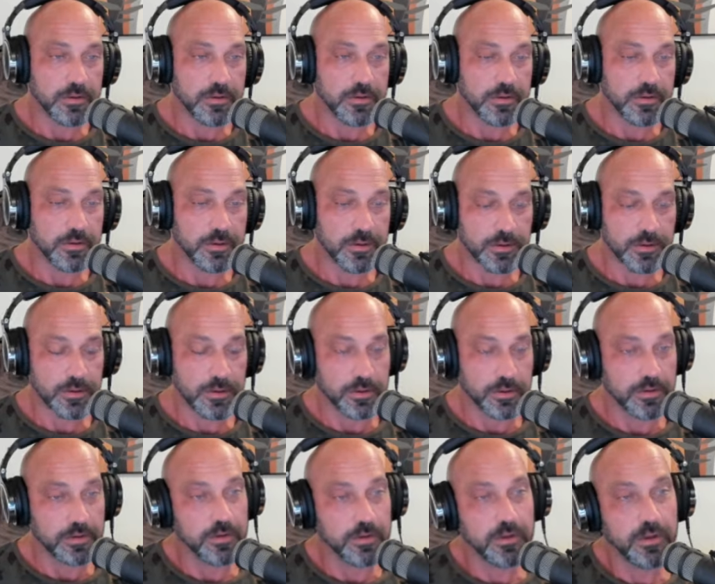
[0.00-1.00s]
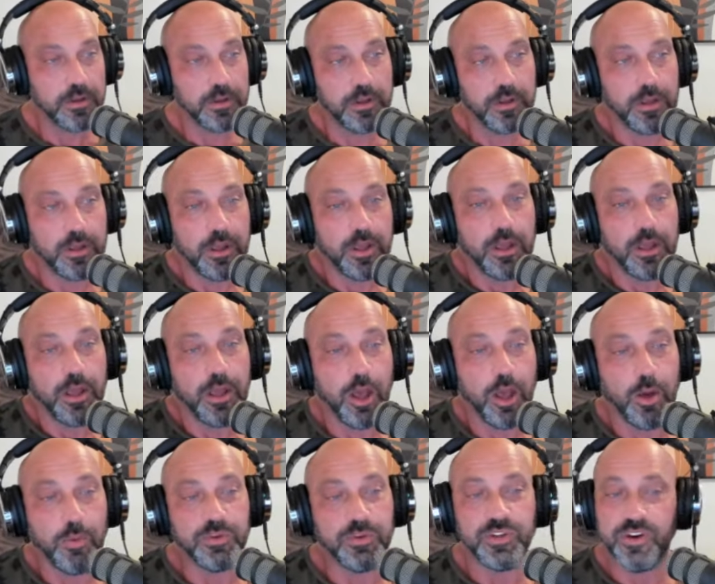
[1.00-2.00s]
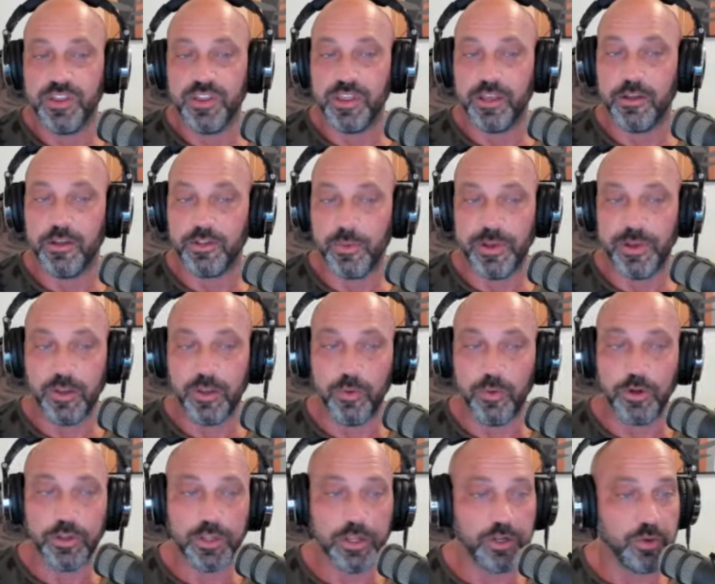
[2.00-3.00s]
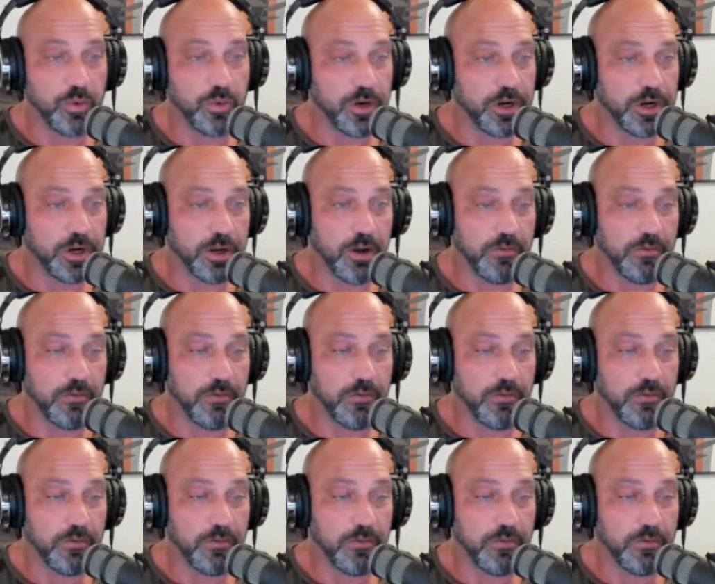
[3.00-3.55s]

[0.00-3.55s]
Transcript: Yes. Is there anything else about the book that you wanted to cover?